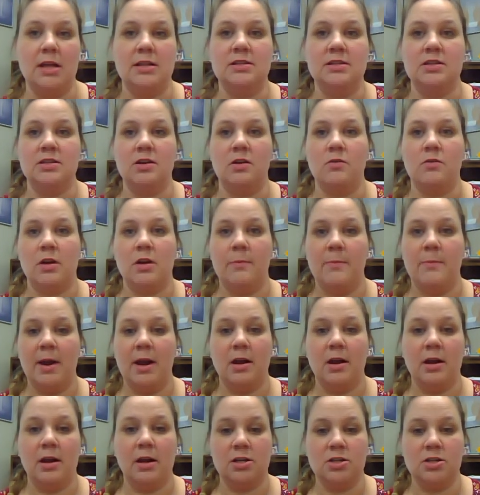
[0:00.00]
And so
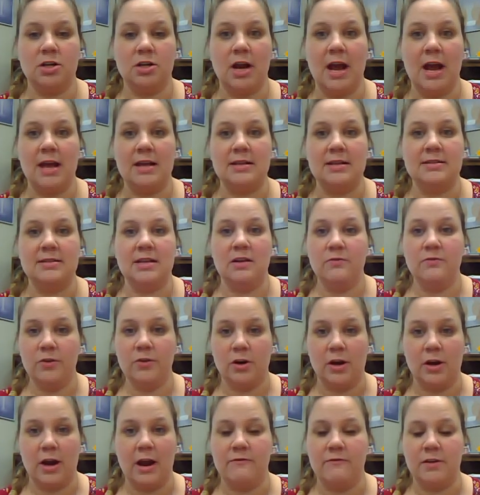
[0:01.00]
compare and contrast
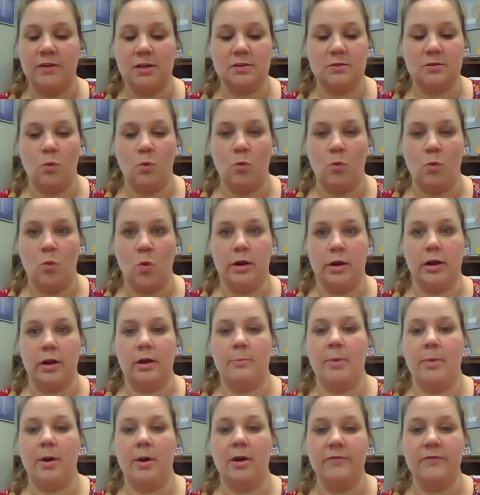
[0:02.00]
infographics work
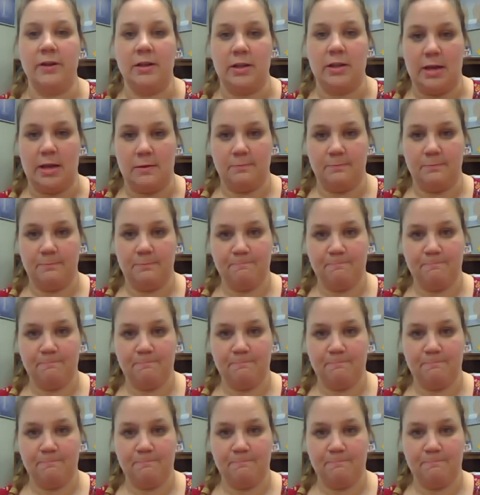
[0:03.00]
perfectly.